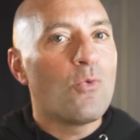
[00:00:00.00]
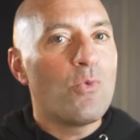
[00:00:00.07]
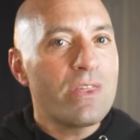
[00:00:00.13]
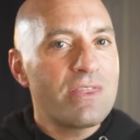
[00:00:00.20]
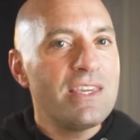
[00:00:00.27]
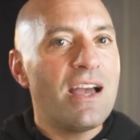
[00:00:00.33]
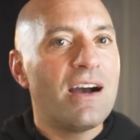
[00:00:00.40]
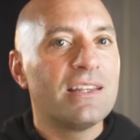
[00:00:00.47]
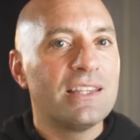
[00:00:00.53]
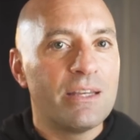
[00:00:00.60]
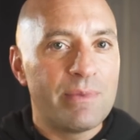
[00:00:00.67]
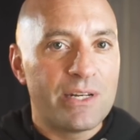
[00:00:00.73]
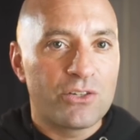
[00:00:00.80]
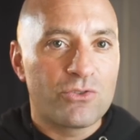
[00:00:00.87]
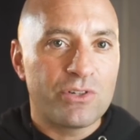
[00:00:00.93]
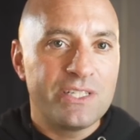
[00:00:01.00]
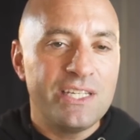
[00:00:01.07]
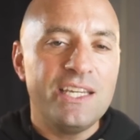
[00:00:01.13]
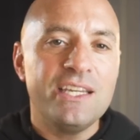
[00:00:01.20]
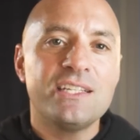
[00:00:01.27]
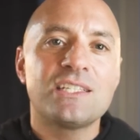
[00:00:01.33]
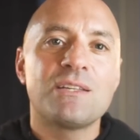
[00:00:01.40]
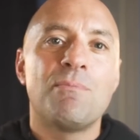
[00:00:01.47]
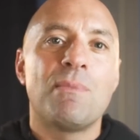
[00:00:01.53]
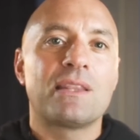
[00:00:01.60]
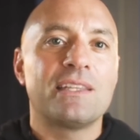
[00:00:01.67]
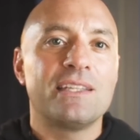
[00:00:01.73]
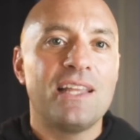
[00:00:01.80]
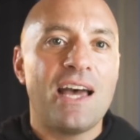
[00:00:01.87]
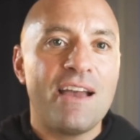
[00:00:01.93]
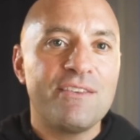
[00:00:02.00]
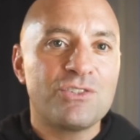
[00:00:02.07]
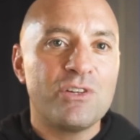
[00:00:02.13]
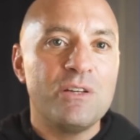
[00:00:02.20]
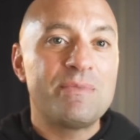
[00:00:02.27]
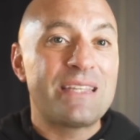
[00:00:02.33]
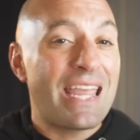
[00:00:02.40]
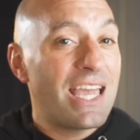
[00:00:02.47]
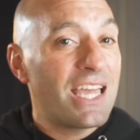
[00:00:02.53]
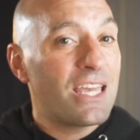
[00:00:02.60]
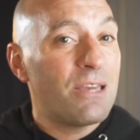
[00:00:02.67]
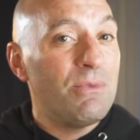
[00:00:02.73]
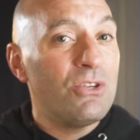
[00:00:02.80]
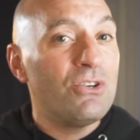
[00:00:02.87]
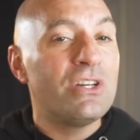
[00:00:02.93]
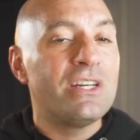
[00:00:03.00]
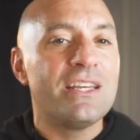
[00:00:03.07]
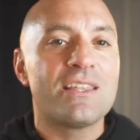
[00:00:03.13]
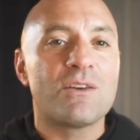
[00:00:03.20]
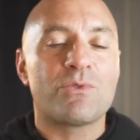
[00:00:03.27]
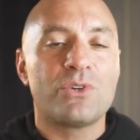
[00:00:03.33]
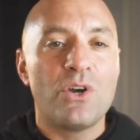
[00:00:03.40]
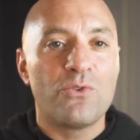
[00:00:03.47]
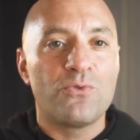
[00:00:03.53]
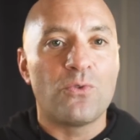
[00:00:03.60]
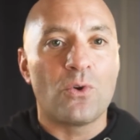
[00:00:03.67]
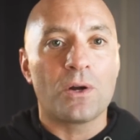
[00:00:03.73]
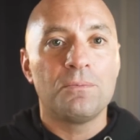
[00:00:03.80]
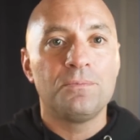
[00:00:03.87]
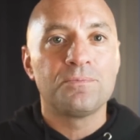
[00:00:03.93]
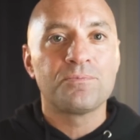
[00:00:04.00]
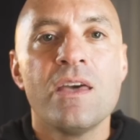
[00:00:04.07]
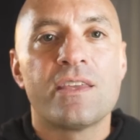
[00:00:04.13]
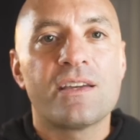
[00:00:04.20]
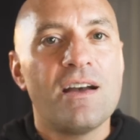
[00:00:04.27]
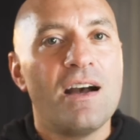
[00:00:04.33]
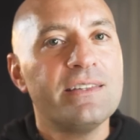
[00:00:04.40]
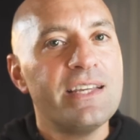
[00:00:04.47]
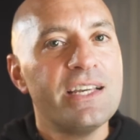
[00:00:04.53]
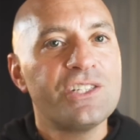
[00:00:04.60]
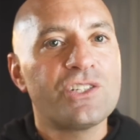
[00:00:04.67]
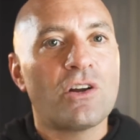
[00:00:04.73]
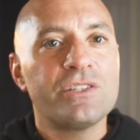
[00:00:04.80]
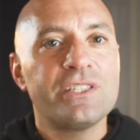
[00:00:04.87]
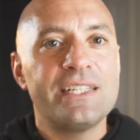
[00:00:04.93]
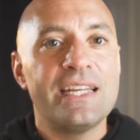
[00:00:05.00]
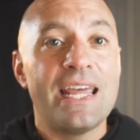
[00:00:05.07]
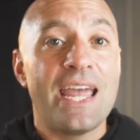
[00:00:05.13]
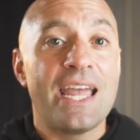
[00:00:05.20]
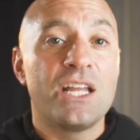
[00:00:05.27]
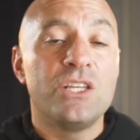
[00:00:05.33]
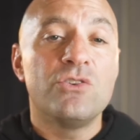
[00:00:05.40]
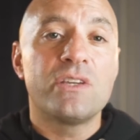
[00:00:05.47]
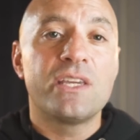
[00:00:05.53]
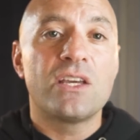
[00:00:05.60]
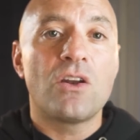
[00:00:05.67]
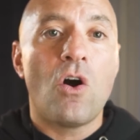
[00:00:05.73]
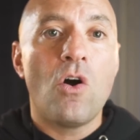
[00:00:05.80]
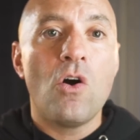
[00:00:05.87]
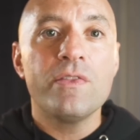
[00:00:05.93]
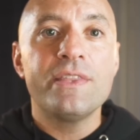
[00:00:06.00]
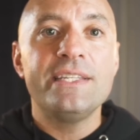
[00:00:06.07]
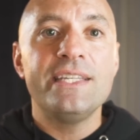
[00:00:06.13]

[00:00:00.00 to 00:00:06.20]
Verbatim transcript: with the unlimited critiques, monthly live streams, and community that we're known for. The contest starts today, and you can get all the